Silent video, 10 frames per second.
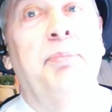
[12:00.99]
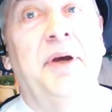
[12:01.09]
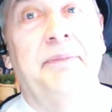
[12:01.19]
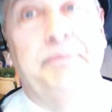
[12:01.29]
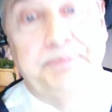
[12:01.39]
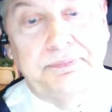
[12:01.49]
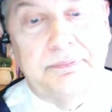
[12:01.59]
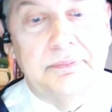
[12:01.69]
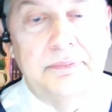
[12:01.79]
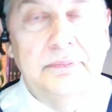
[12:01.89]
but
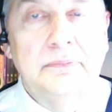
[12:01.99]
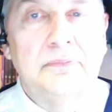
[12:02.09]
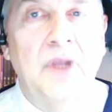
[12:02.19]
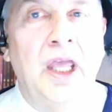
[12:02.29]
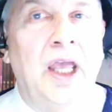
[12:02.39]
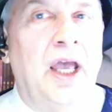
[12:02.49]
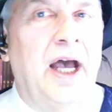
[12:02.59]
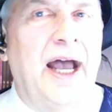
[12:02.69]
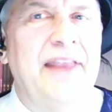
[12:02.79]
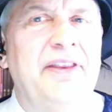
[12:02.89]

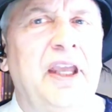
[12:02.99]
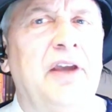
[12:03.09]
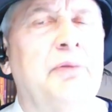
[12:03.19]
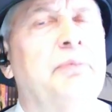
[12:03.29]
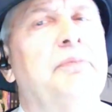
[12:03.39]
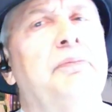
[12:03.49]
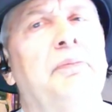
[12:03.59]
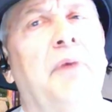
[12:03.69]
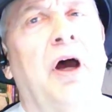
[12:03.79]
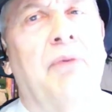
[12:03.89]
I think
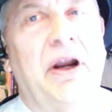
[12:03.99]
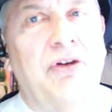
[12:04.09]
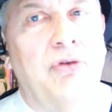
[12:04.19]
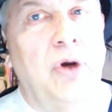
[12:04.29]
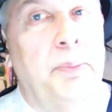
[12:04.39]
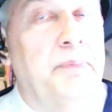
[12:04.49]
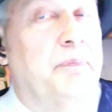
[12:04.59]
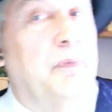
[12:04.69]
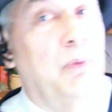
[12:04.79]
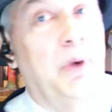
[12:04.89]
a writers group
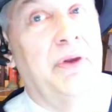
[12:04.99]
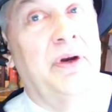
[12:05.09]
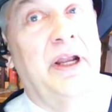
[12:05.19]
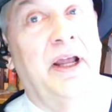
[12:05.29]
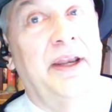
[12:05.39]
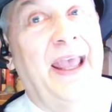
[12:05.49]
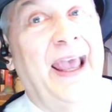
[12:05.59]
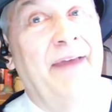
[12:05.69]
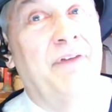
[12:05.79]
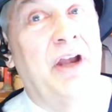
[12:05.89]
whether or not Hunt
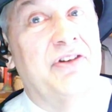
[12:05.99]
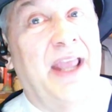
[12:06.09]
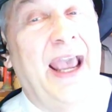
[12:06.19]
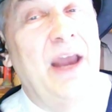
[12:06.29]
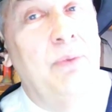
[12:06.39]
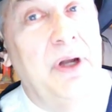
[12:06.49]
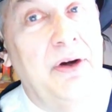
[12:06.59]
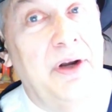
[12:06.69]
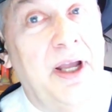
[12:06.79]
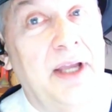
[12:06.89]
had actually had one
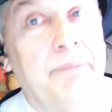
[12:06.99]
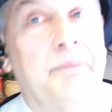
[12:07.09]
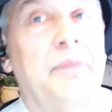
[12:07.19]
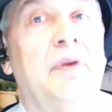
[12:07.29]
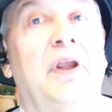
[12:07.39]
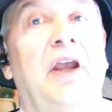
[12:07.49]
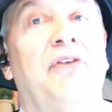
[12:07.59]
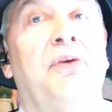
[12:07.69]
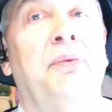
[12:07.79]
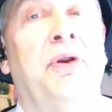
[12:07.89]
or not is
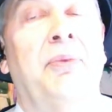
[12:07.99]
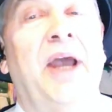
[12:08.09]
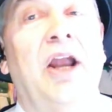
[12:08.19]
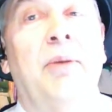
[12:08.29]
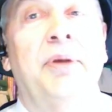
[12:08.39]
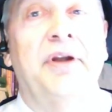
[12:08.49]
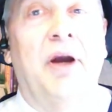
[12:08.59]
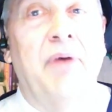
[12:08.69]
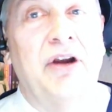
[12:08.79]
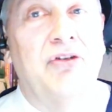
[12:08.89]
another matter, but a
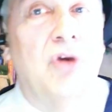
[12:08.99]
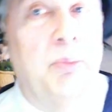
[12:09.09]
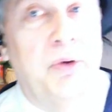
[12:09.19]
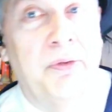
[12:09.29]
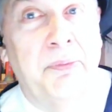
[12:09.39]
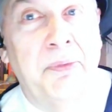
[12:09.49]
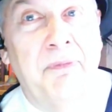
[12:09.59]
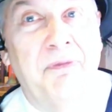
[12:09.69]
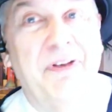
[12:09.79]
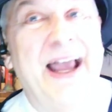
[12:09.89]
writers group will
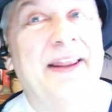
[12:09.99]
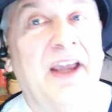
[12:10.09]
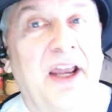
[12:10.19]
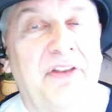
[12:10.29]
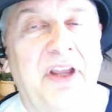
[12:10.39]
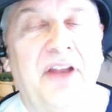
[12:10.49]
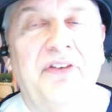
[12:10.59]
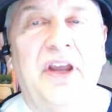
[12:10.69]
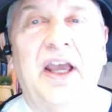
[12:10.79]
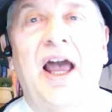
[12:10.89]
flag that kind of thing and
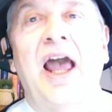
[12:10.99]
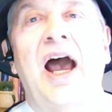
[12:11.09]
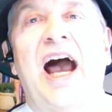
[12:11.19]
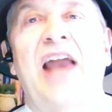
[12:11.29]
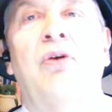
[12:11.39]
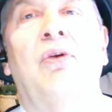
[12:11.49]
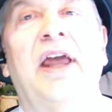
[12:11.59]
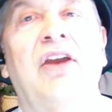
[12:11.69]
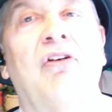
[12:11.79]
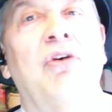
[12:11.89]
say, I don't like
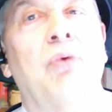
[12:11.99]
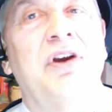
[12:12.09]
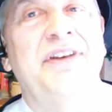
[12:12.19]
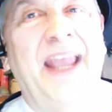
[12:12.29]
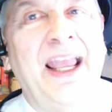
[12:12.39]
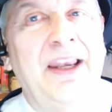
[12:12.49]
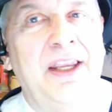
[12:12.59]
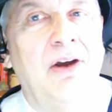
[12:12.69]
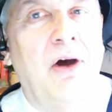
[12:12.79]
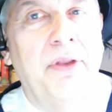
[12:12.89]
hearing the word dandy
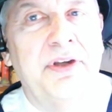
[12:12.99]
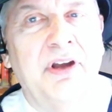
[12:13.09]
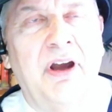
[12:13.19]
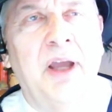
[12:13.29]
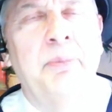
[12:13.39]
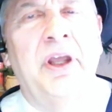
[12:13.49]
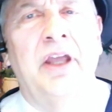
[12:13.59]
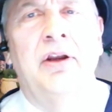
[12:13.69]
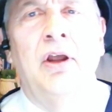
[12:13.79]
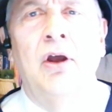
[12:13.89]
all the time, and
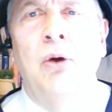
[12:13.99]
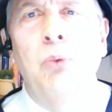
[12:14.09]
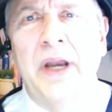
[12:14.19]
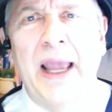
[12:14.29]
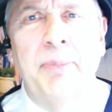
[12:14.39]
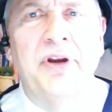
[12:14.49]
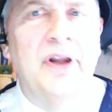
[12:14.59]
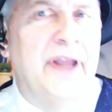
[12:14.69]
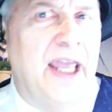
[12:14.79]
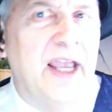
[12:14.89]
what happened to the
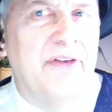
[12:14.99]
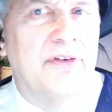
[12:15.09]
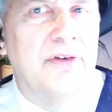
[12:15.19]
legs?